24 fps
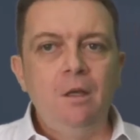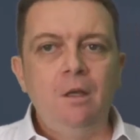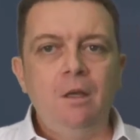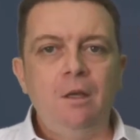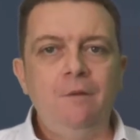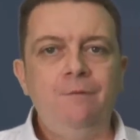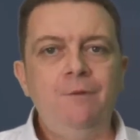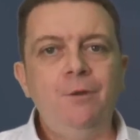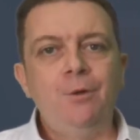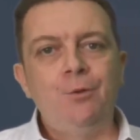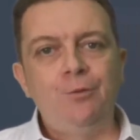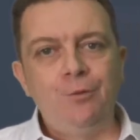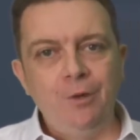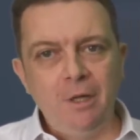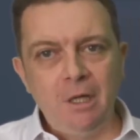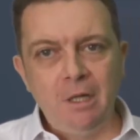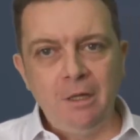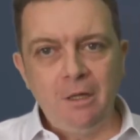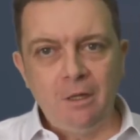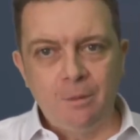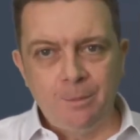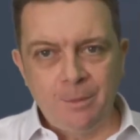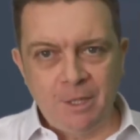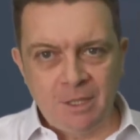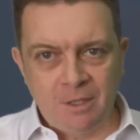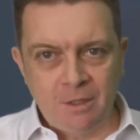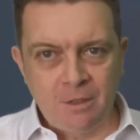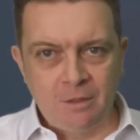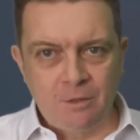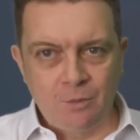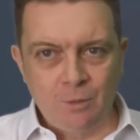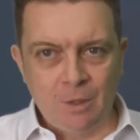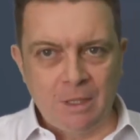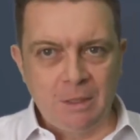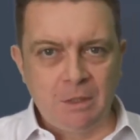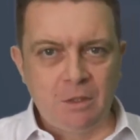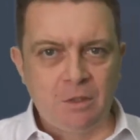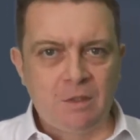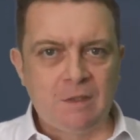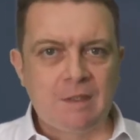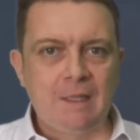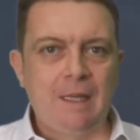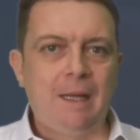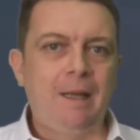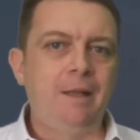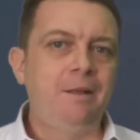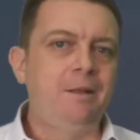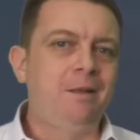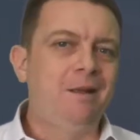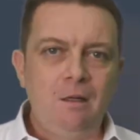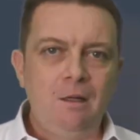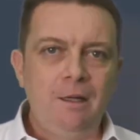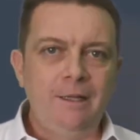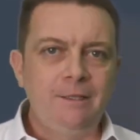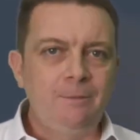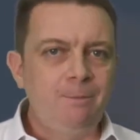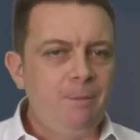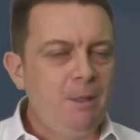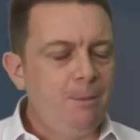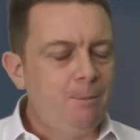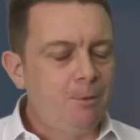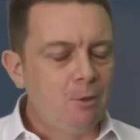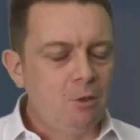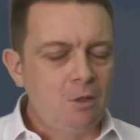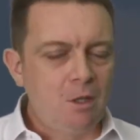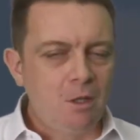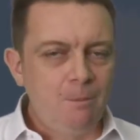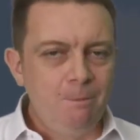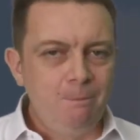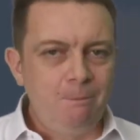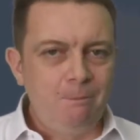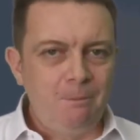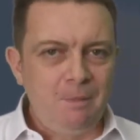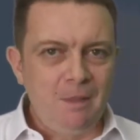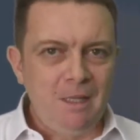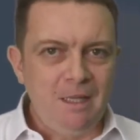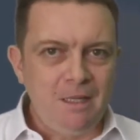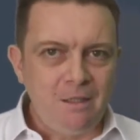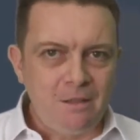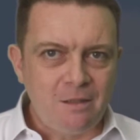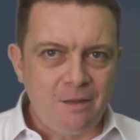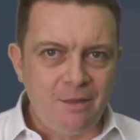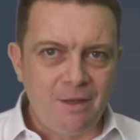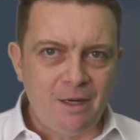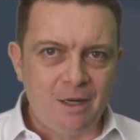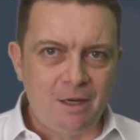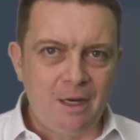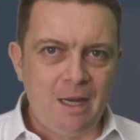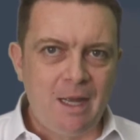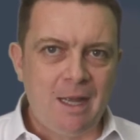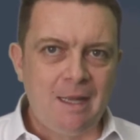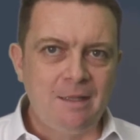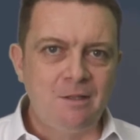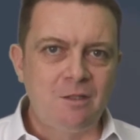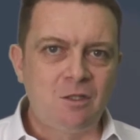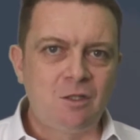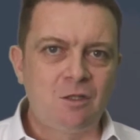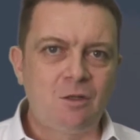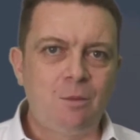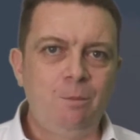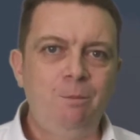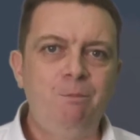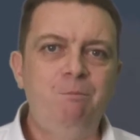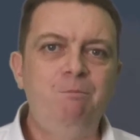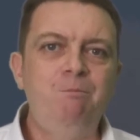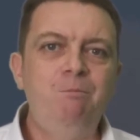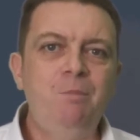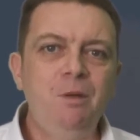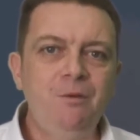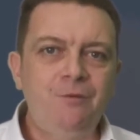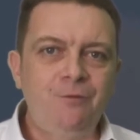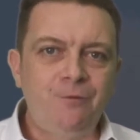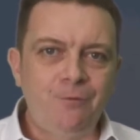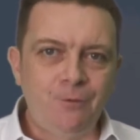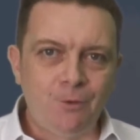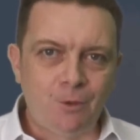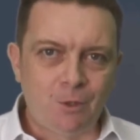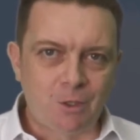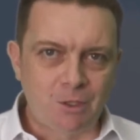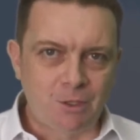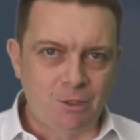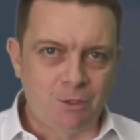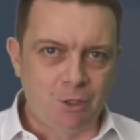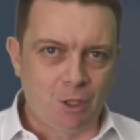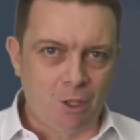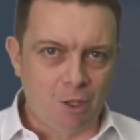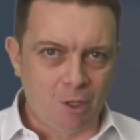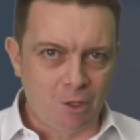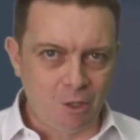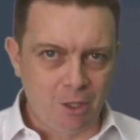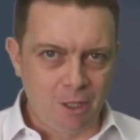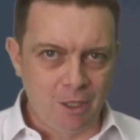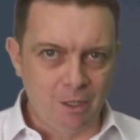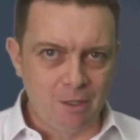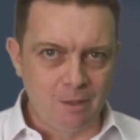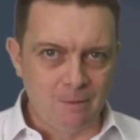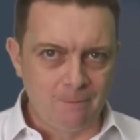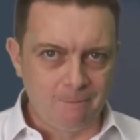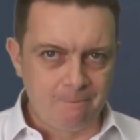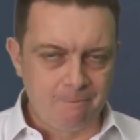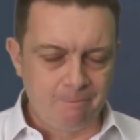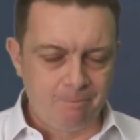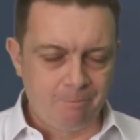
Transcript: If you're really committed to understand, let people complete their answer before talking.